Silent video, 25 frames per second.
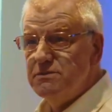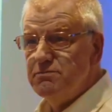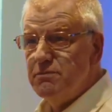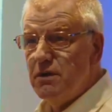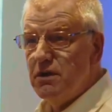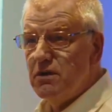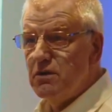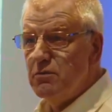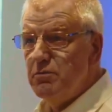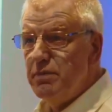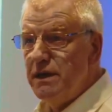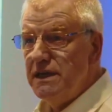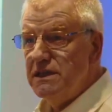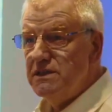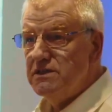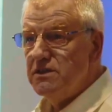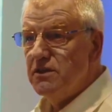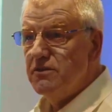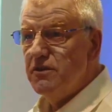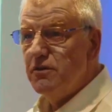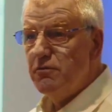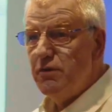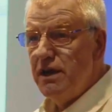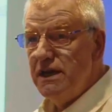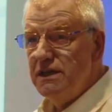model based on
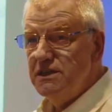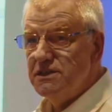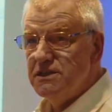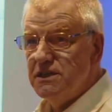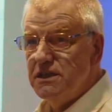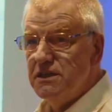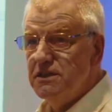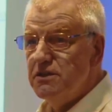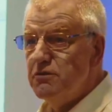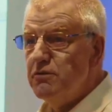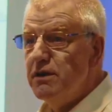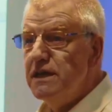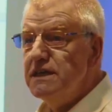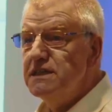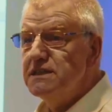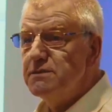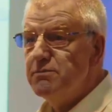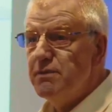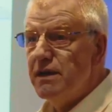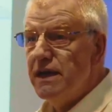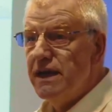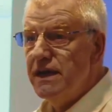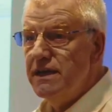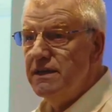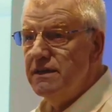the razor and the razor
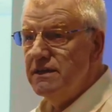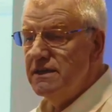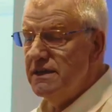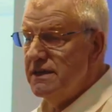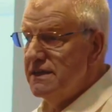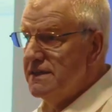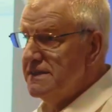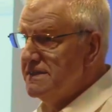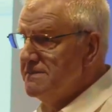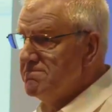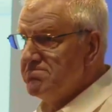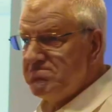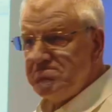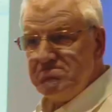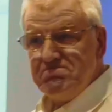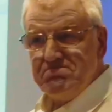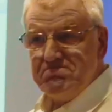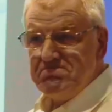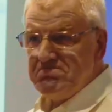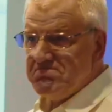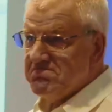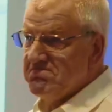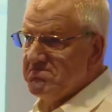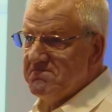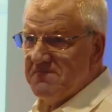blade,
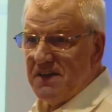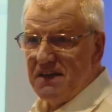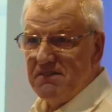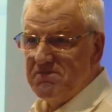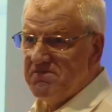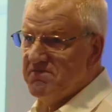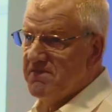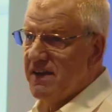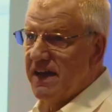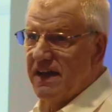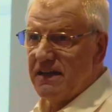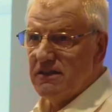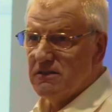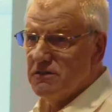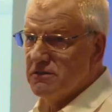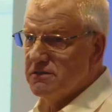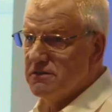I've failed,